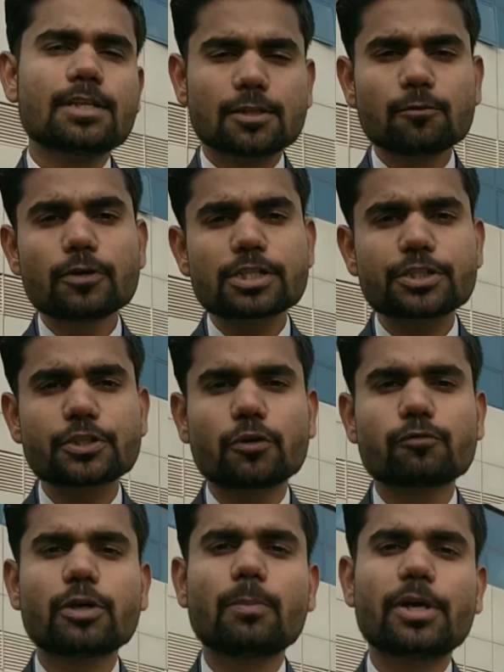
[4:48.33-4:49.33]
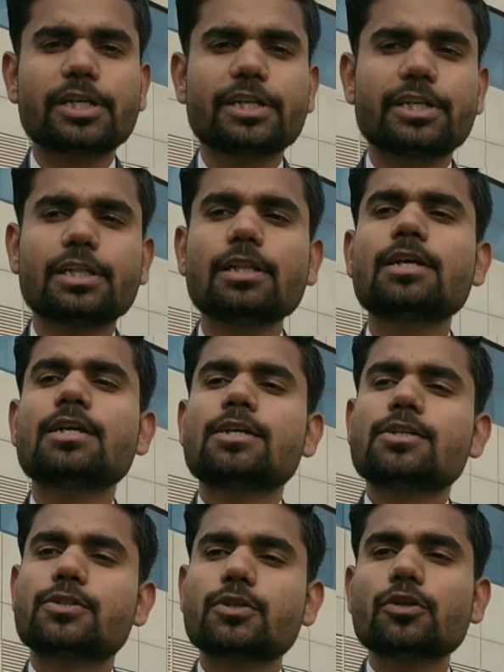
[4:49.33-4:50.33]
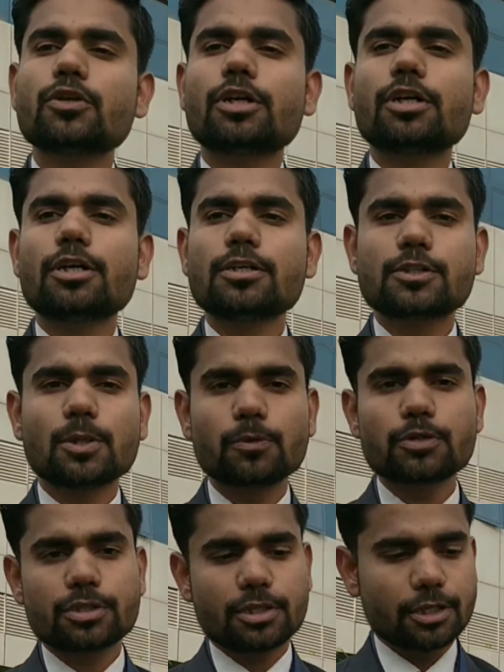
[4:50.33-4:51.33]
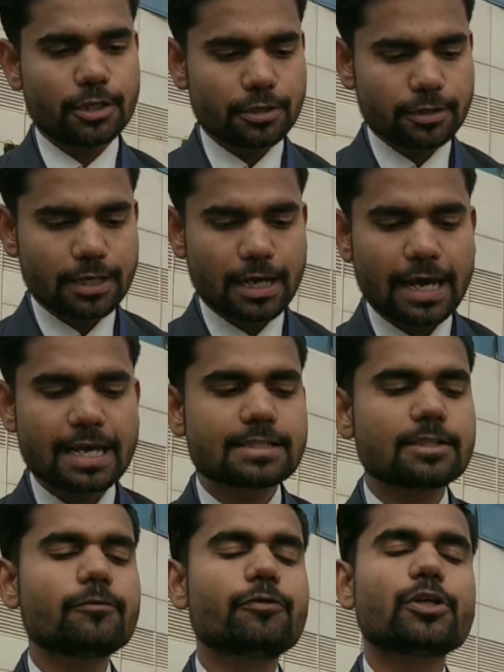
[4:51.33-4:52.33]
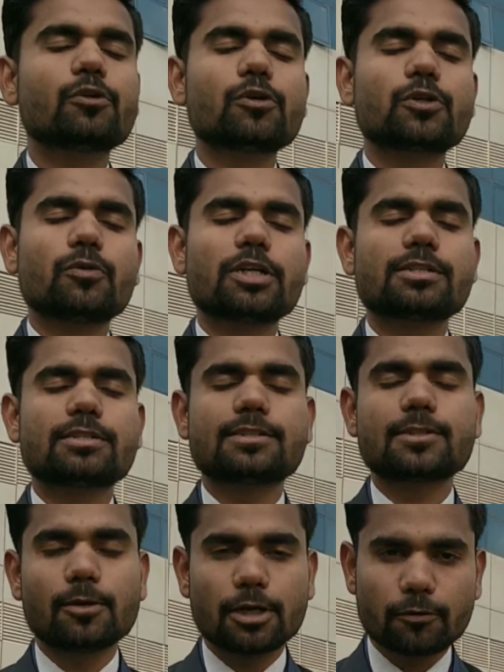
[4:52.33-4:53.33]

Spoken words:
the wastage of the material. So suppose we go towards,